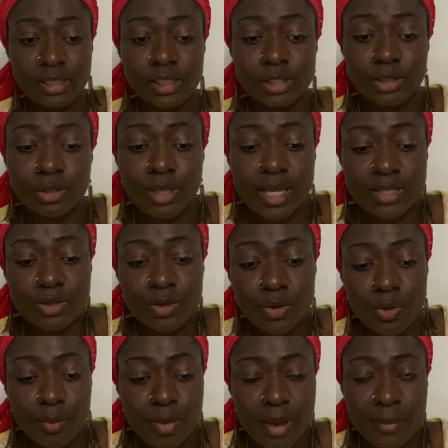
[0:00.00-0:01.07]
So there's
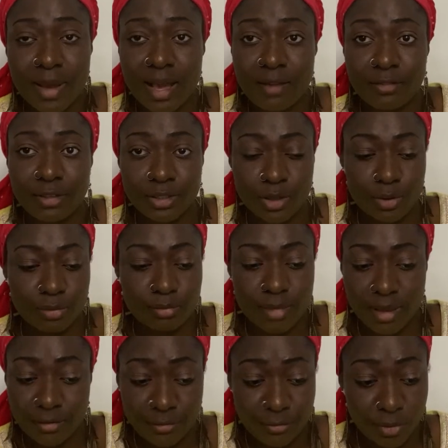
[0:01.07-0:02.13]
Google Map. I have it on
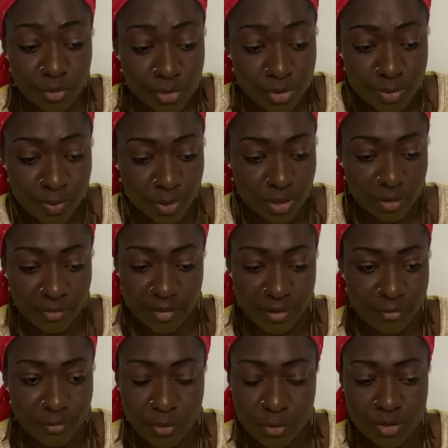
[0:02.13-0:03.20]
my phones. Both of my
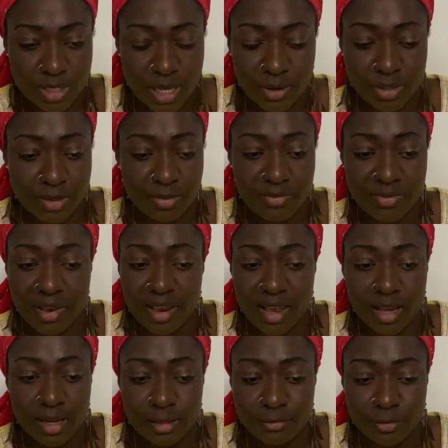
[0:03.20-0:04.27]
phones are going to be very
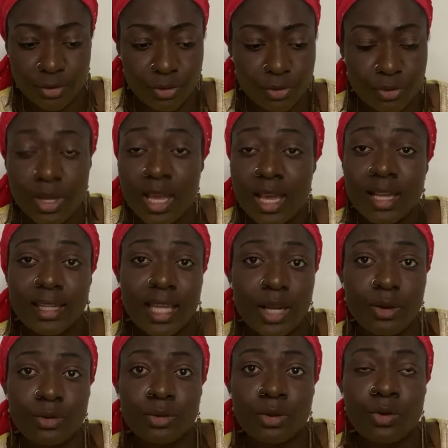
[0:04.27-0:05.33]
handy for you.
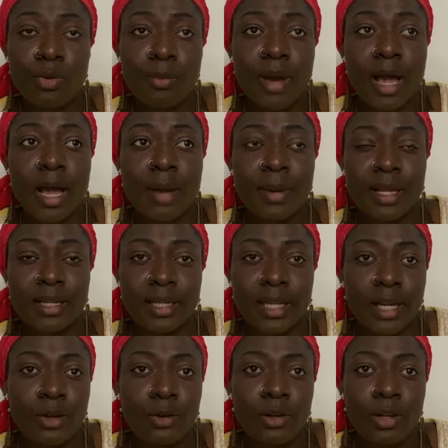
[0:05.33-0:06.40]
Download Google Map, and
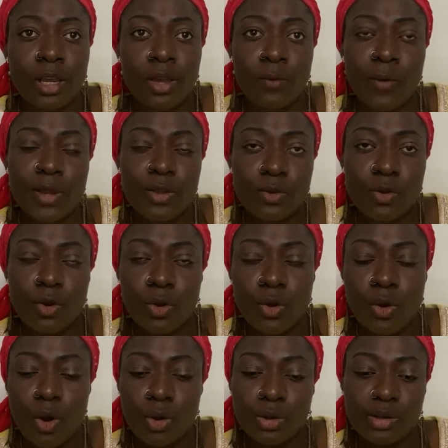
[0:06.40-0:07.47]
then when you go
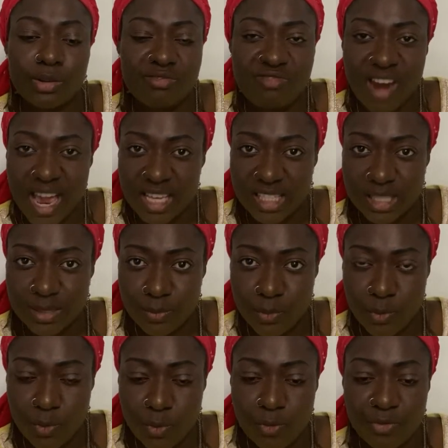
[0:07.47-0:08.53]
on
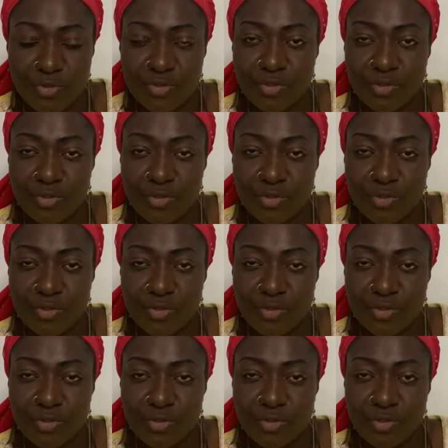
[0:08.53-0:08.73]
Rightmove,